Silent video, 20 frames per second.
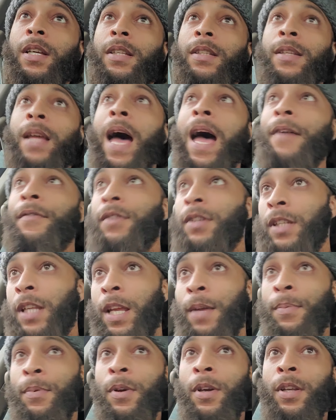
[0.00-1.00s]
diving
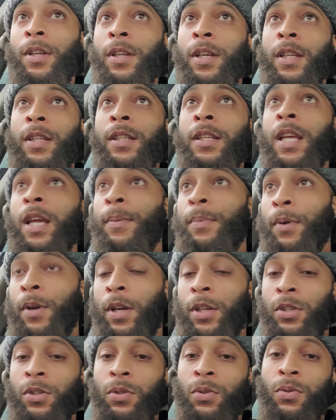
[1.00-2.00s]
deeper and deeper
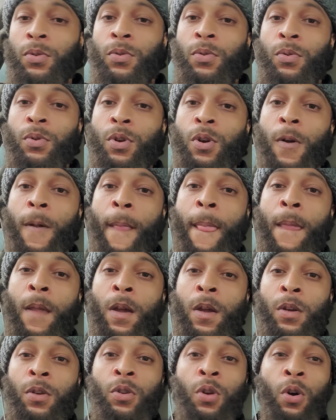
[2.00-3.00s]
into,
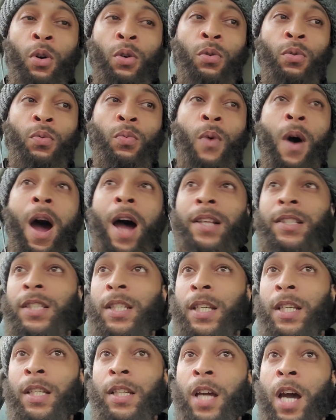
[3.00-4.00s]
you know,
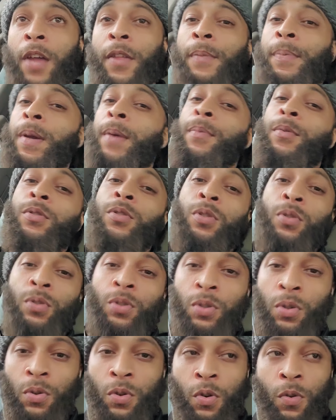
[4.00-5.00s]
watching other people's
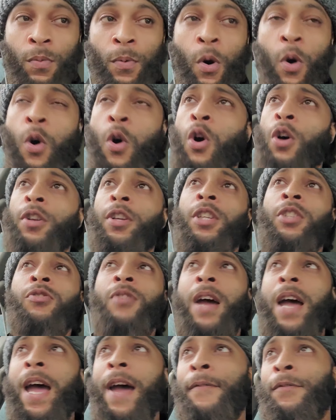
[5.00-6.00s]
YouTube on the
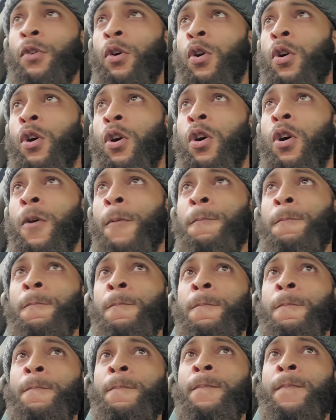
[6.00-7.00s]
draft, or
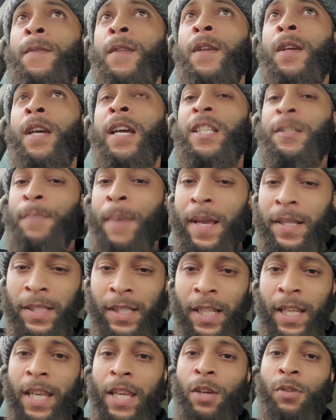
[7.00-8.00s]

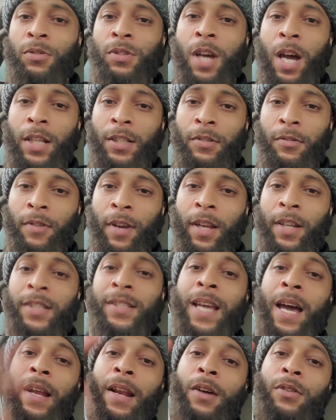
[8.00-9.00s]
especially the Eagles content creator.
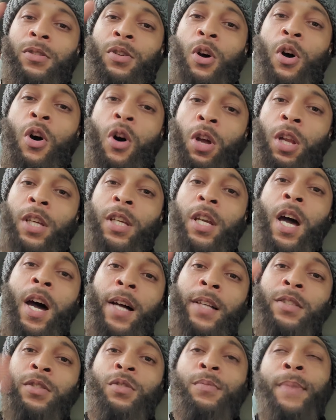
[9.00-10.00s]
Shout out to all of
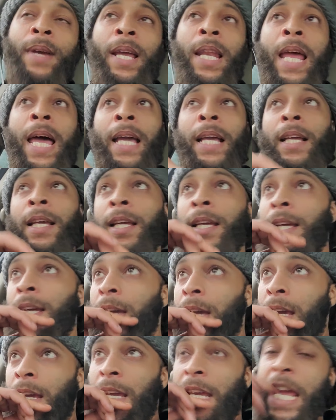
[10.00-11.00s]
y'all, too, man. Like,
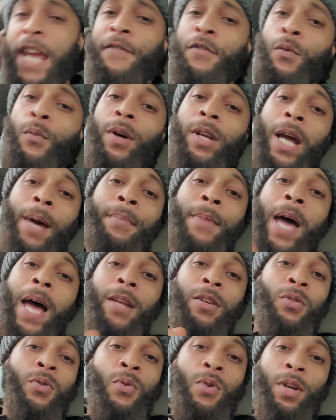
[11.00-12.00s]
even when I'm
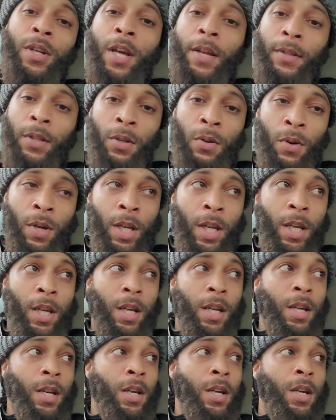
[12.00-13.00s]
not doing nothing on
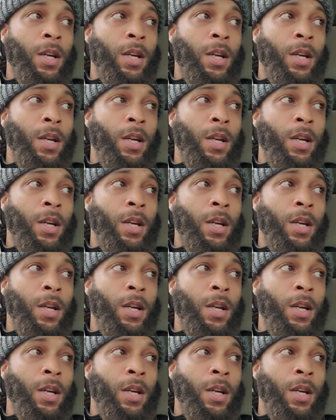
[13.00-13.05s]
here,